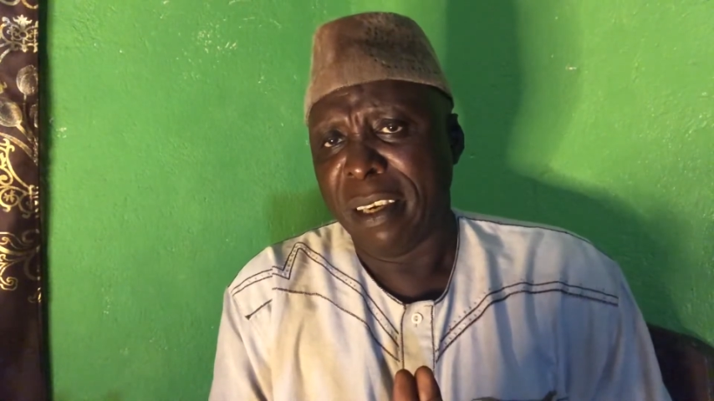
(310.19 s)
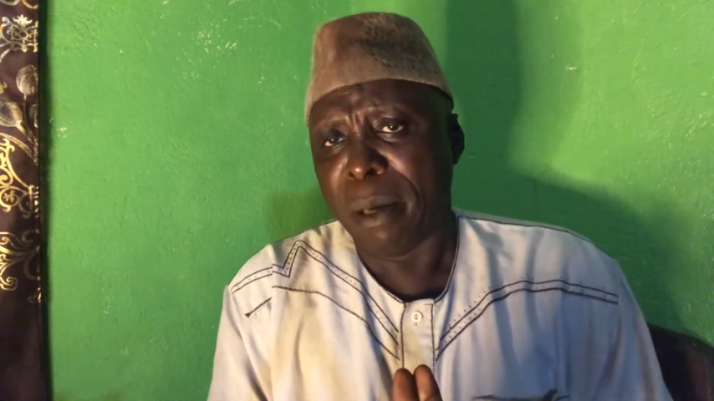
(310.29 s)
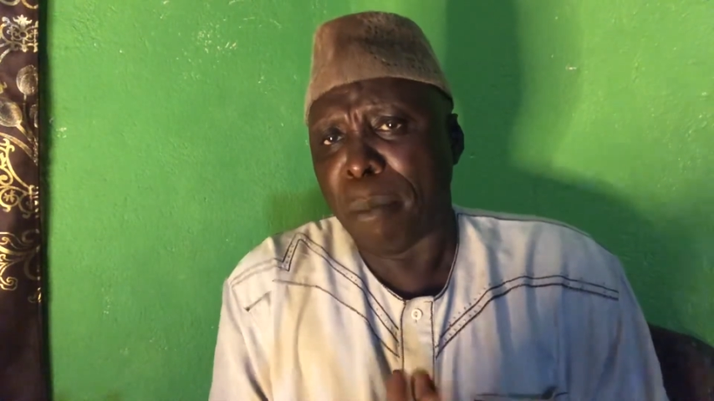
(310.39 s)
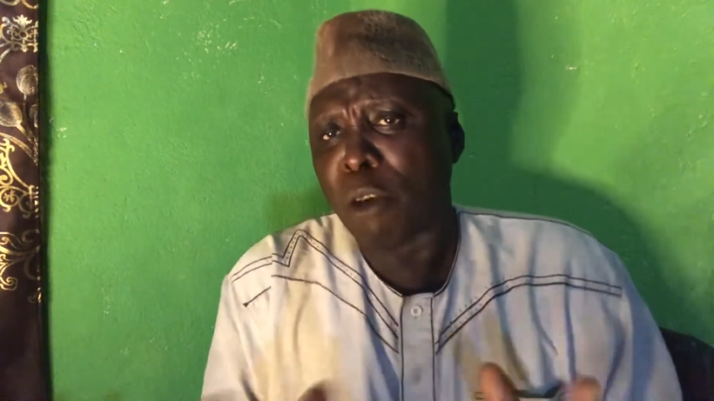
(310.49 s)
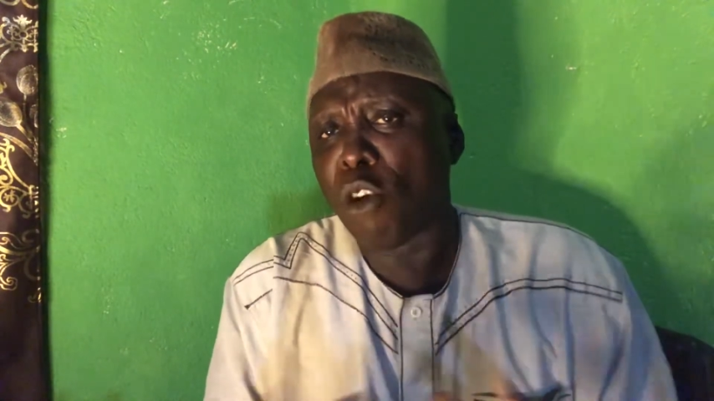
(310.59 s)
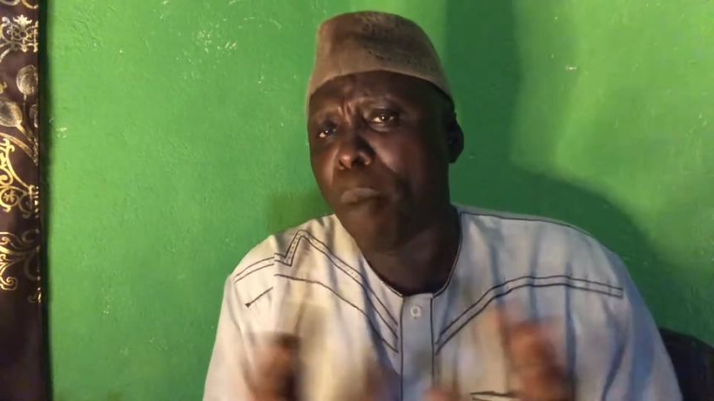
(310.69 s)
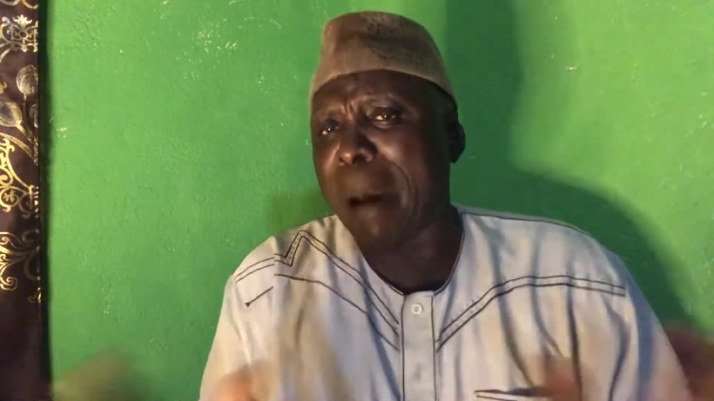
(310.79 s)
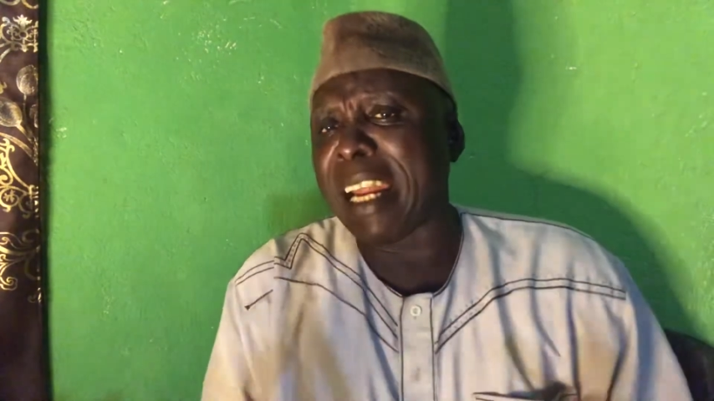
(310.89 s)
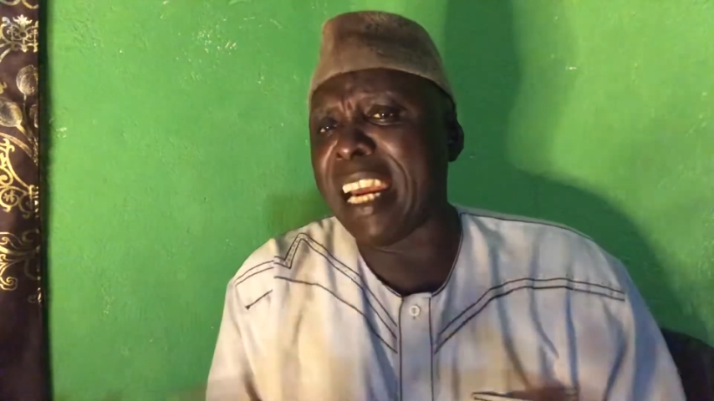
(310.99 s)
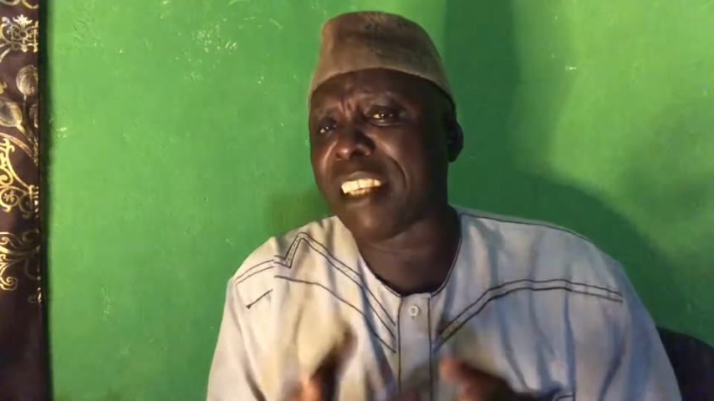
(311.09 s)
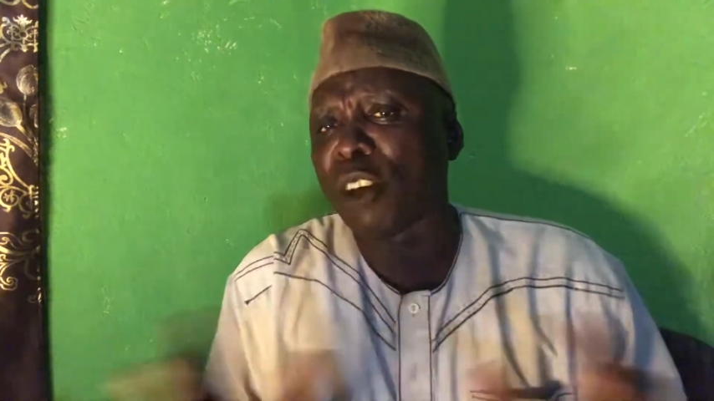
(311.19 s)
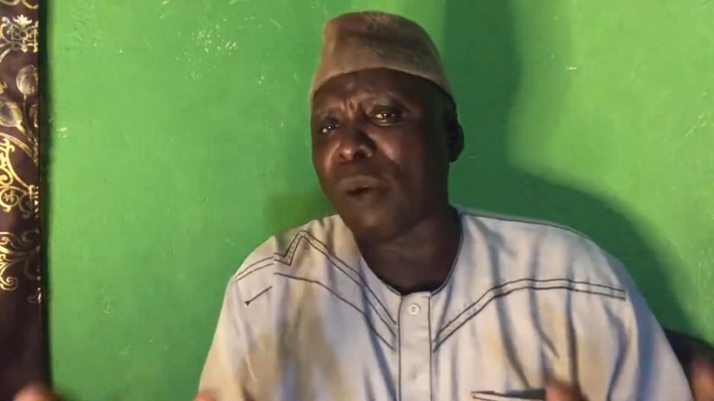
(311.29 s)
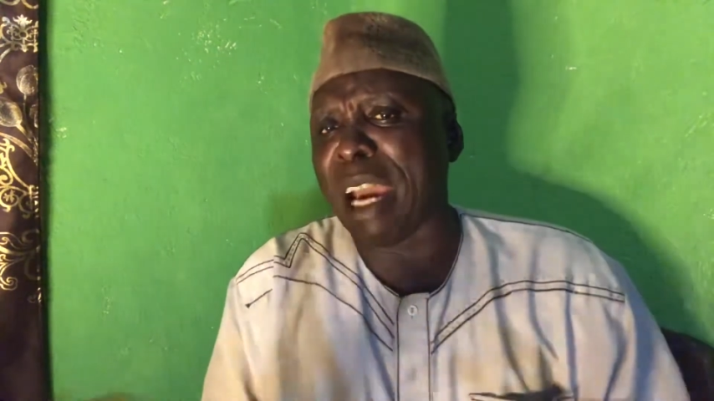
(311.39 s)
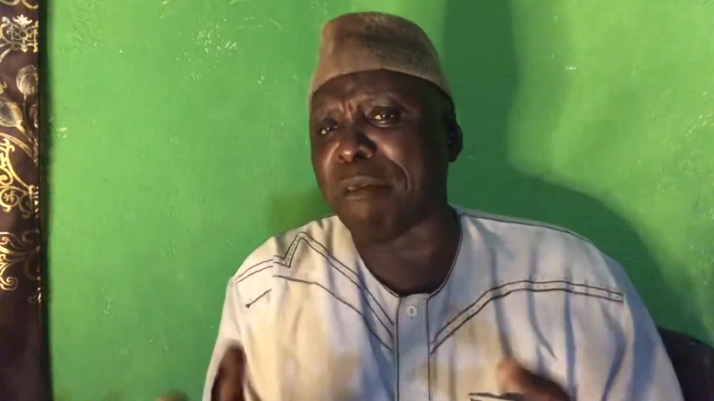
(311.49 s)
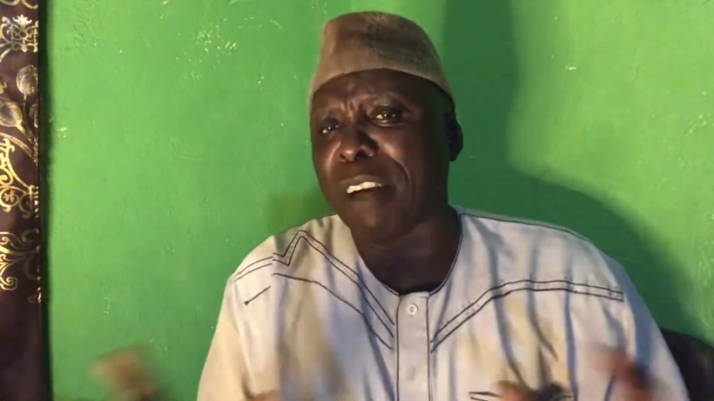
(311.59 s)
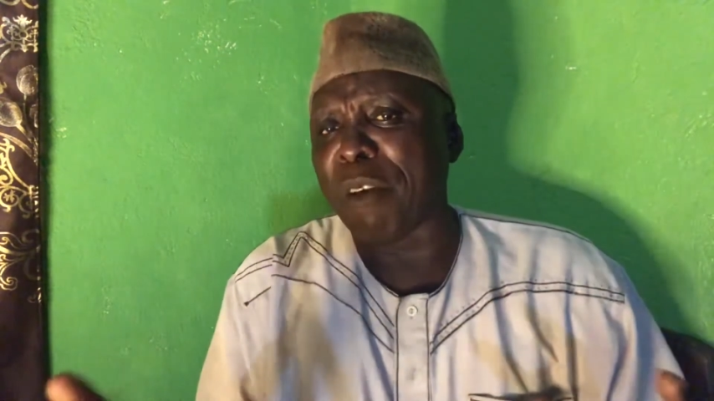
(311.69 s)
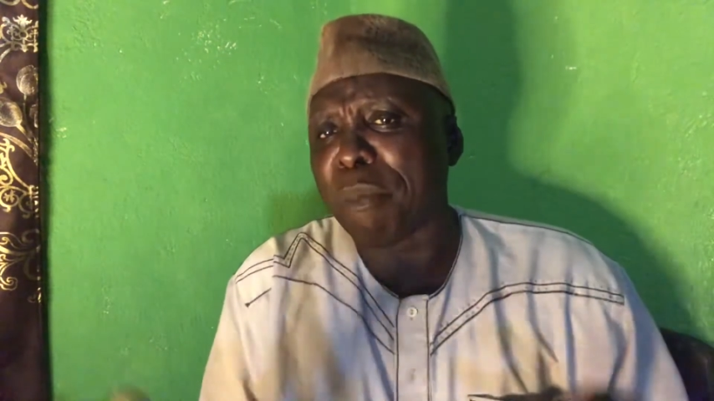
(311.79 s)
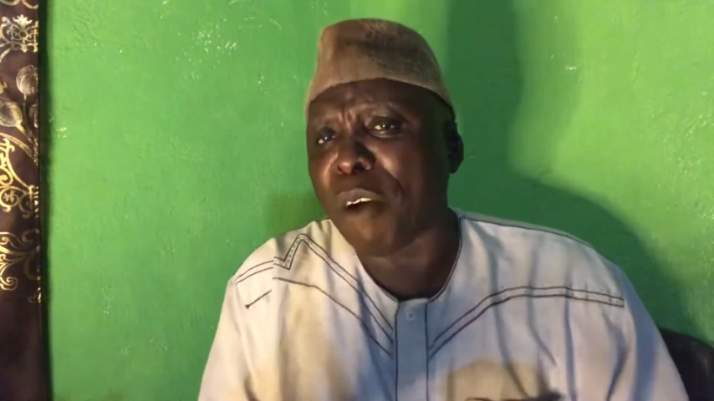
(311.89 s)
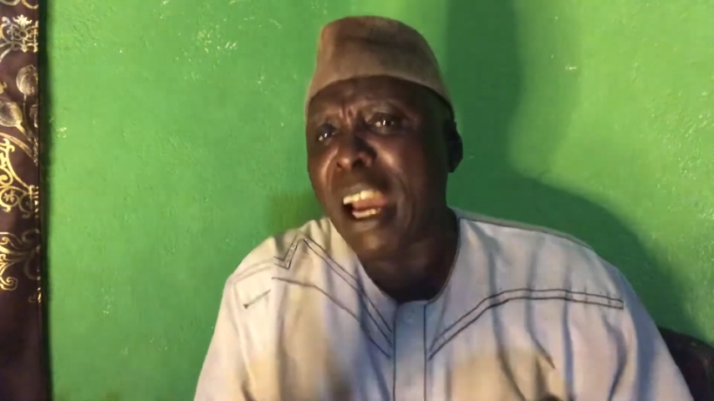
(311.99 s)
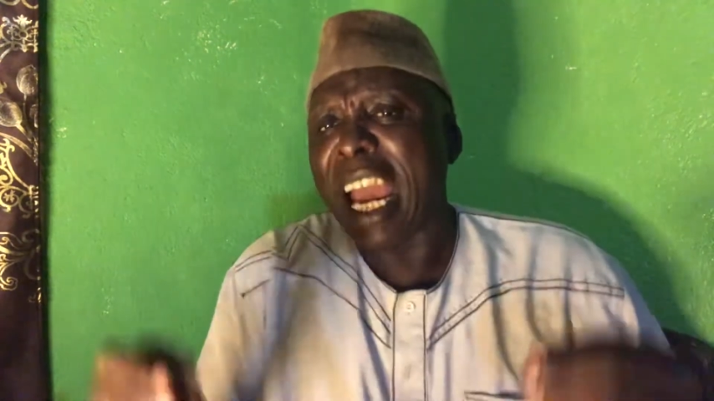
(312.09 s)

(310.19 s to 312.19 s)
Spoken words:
But nobody is looking for that because